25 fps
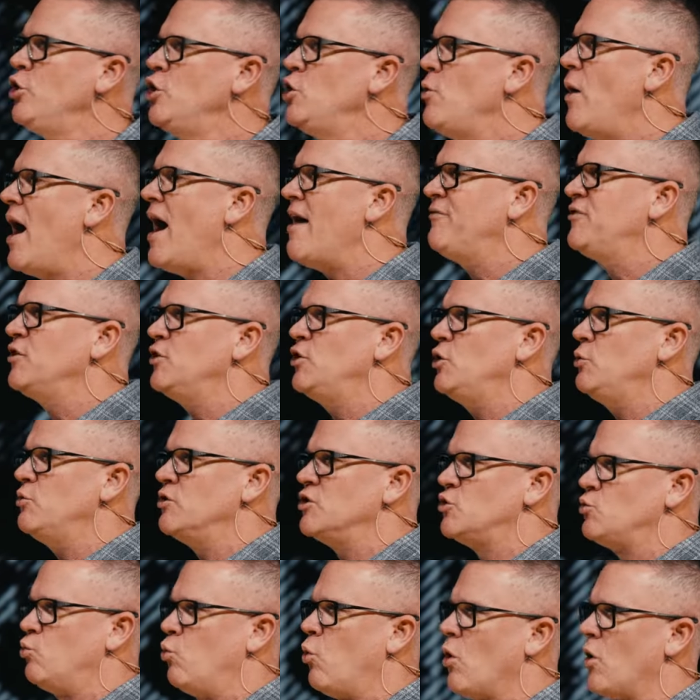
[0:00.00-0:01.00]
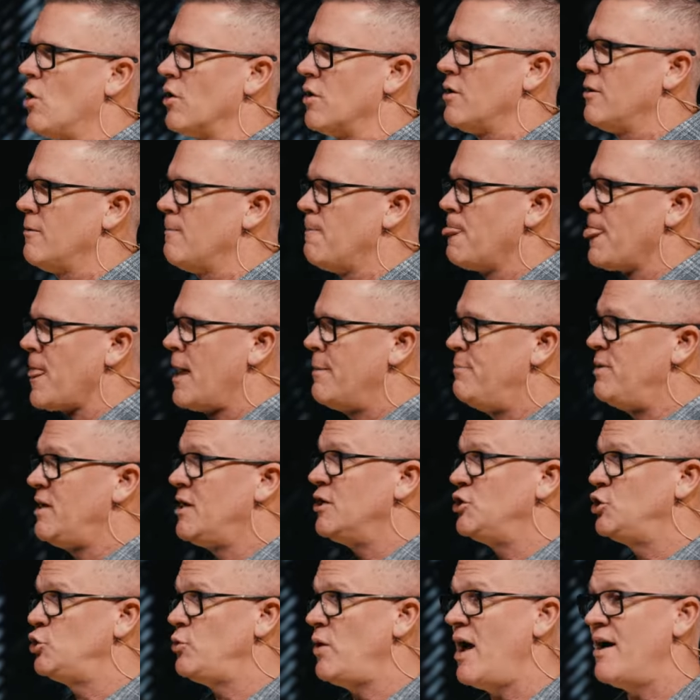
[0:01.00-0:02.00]
you have to do is work
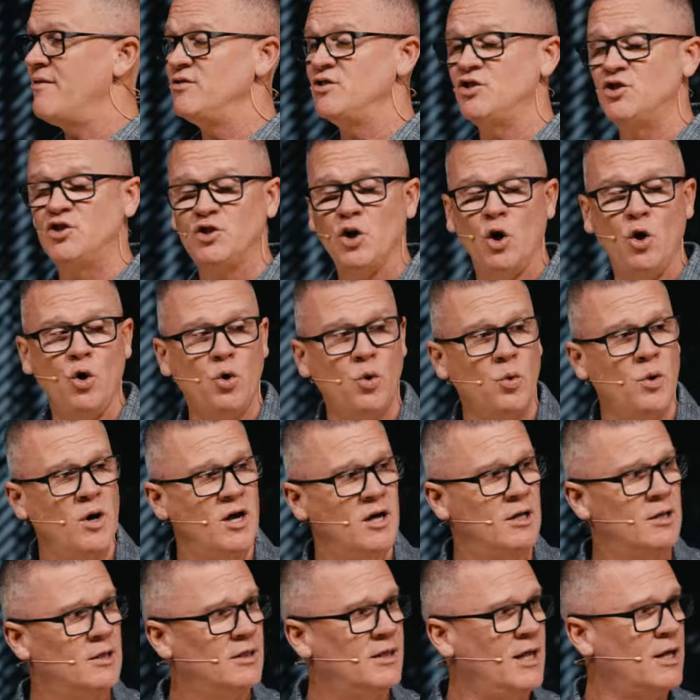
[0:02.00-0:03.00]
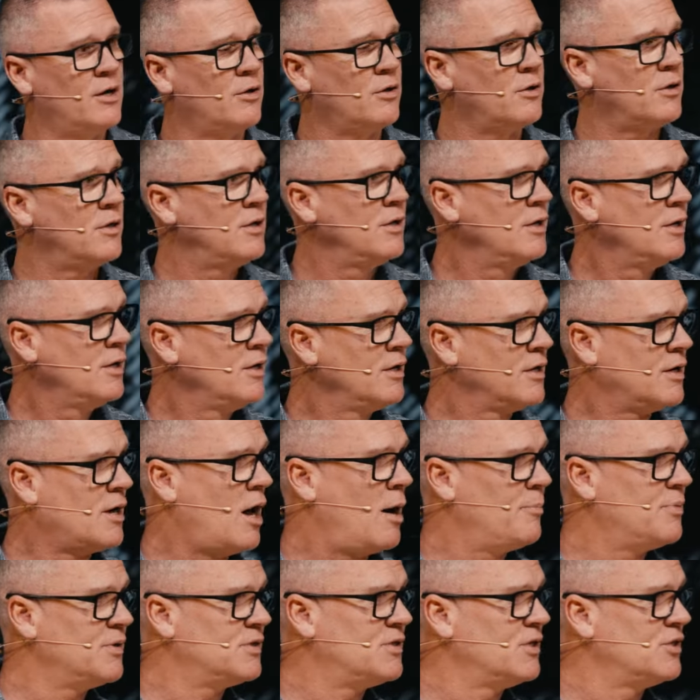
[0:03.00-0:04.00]
because you have so little
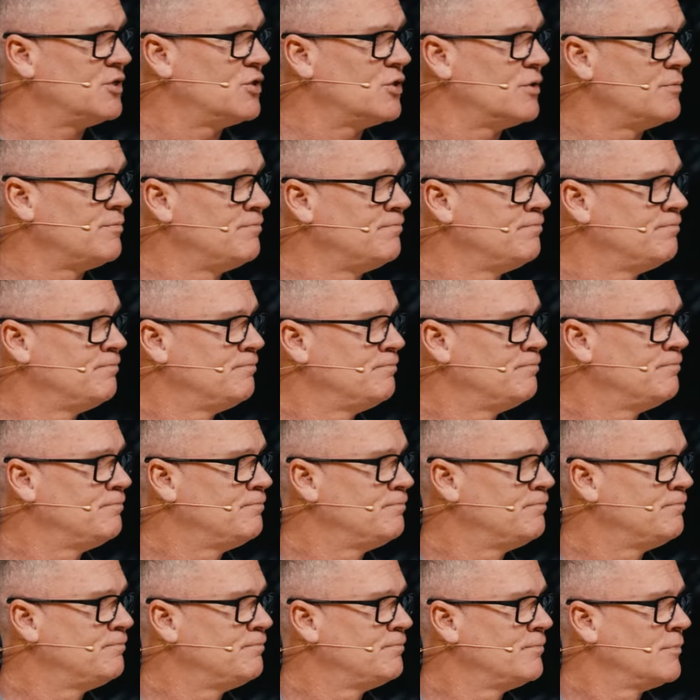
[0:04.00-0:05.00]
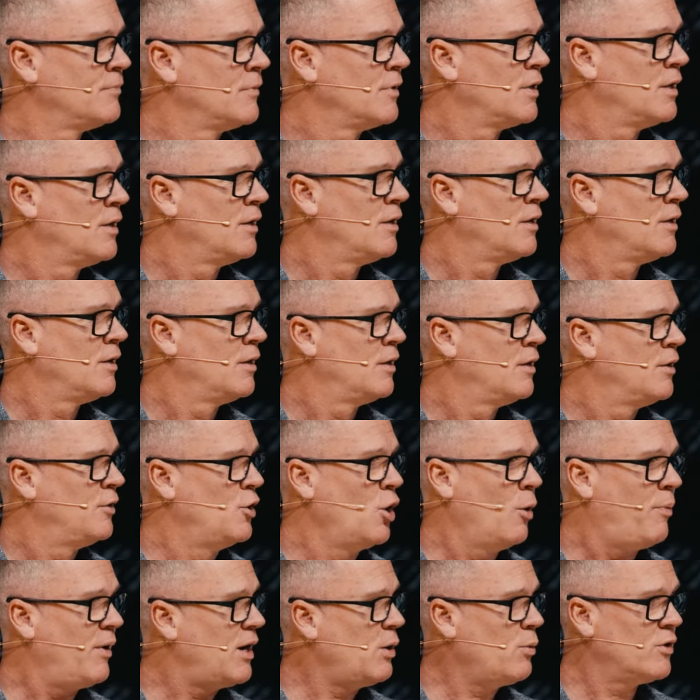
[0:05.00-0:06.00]
competition.
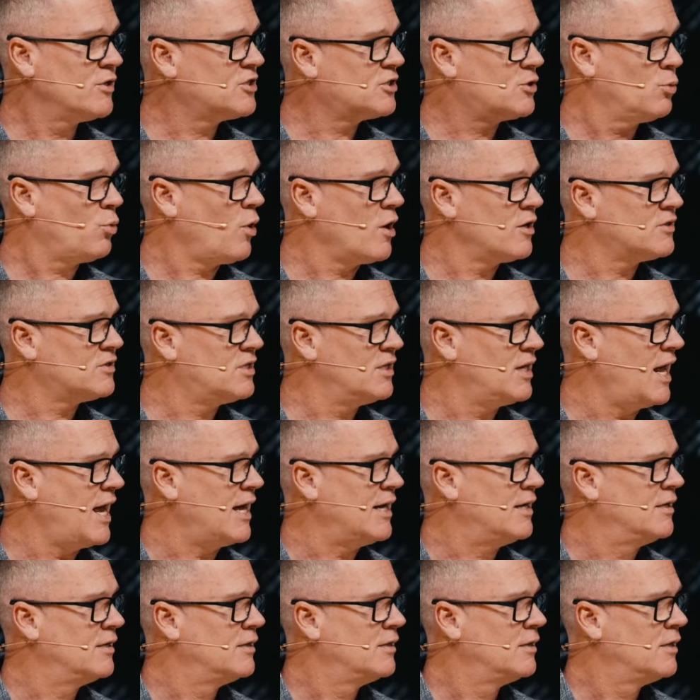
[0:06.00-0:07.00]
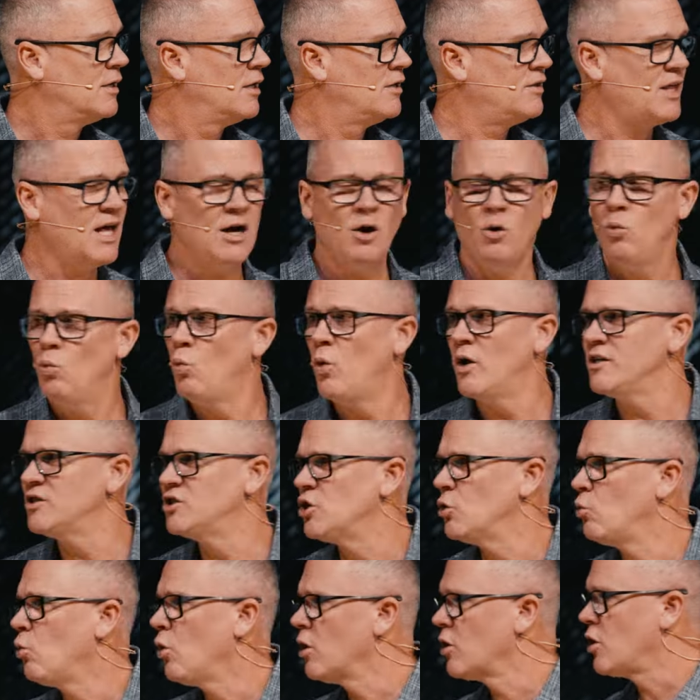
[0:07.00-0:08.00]
Nobody wants to work today, they don't want
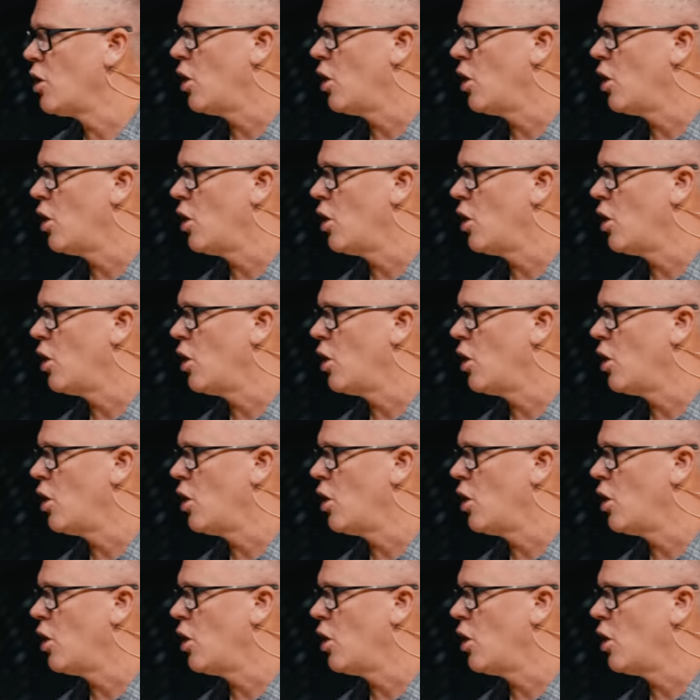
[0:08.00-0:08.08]
to work